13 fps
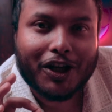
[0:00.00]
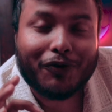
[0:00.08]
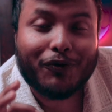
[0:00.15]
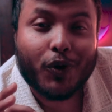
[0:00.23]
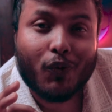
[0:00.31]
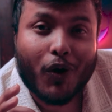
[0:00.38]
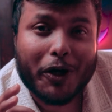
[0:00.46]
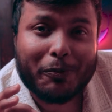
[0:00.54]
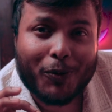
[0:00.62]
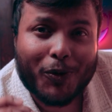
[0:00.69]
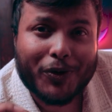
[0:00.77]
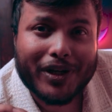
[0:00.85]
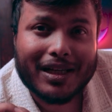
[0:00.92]
If you want
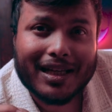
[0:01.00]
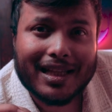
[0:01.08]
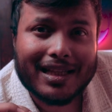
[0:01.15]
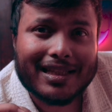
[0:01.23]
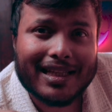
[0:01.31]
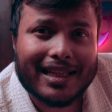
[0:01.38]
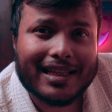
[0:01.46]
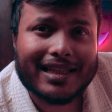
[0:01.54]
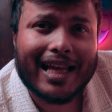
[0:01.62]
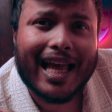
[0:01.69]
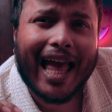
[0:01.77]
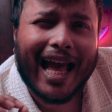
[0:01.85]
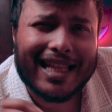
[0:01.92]
more details in
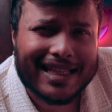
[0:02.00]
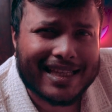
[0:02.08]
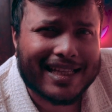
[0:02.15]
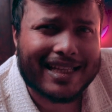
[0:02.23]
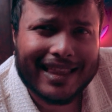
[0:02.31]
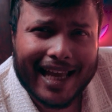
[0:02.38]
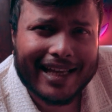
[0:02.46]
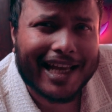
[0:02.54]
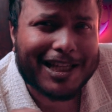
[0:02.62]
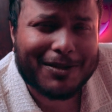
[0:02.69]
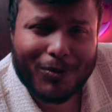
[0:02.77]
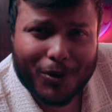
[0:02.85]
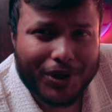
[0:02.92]
anything like
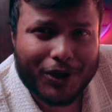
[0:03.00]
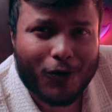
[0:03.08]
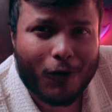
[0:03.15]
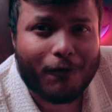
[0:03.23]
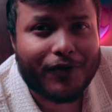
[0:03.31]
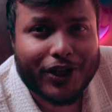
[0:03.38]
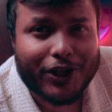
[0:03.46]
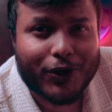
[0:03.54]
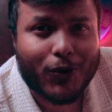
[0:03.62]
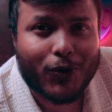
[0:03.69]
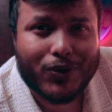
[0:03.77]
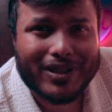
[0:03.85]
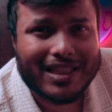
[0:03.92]
exporting your
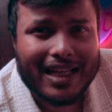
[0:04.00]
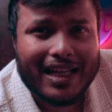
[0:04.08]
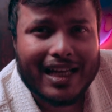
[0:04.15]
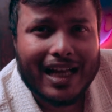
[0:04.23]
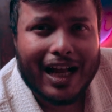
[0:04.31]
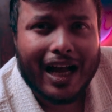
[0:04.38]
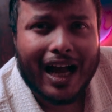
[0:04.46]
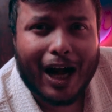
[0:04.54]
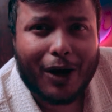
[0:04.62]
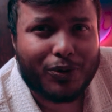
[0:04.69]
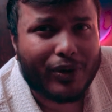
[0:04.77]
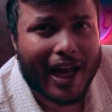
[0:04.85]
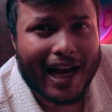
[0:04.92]
videos,
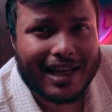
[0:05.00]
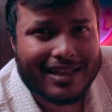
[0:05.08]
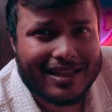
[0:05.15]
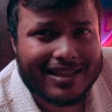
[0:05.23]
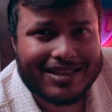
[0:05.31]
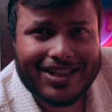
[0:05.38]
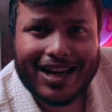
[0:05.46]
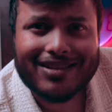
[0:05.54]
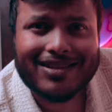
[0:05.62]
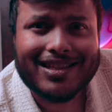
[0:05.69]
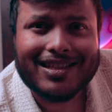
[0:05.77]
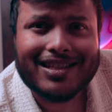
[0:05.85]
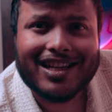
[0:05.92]
how to add this
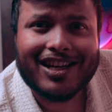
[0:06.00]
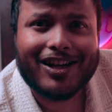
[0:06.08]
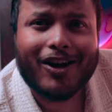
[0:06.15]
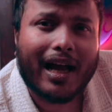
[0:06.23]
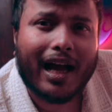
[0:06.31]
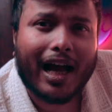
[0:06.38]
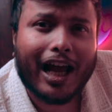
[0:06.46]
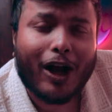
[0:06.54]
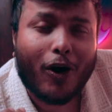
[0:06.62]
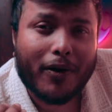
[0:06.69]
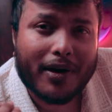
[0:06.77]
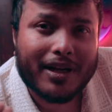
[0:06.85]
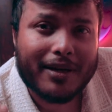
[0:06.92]
transition, I
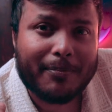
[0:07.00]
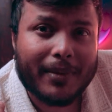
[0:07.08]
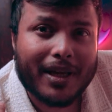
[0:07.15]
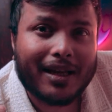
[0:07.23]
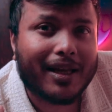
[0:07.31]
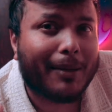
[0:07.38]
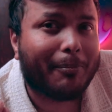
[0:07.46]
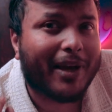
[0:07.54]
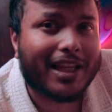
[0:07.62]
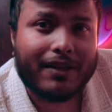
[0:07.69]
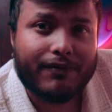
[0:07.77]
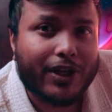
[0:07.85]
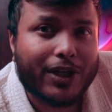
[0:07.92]
already make
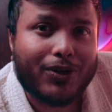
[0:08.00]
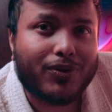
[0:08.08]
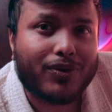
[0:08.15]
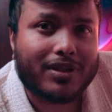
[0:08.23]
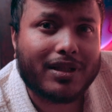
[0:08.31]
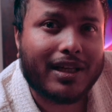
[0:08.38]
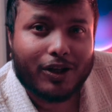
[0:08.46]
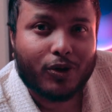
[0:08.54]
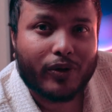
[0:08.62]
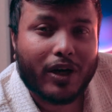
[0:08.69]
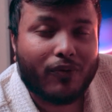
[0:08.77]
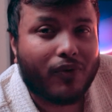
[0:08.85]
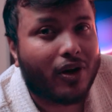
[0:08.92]
many videos you
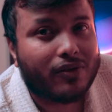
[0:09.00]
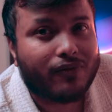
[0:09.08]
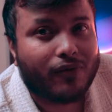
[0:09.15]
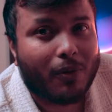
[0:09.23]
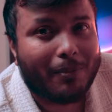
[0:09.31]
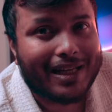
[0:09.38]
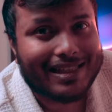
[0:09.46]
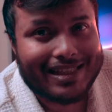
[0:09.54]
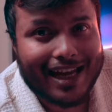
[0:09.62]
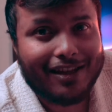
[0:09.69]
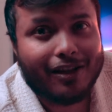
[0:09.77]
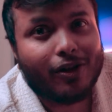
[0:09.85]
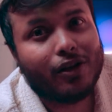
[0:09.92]
can watch from my
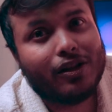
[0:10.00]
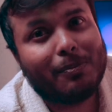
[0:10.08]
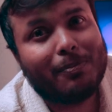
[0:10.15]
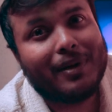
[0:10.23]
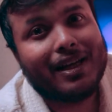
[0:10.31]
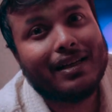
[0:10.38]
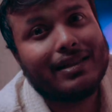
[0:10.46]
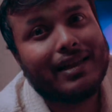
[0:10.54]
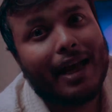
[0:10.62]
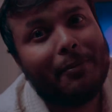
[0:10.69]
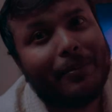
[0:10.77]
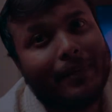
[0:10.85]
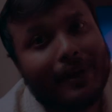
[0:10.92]
channel or the playlist I've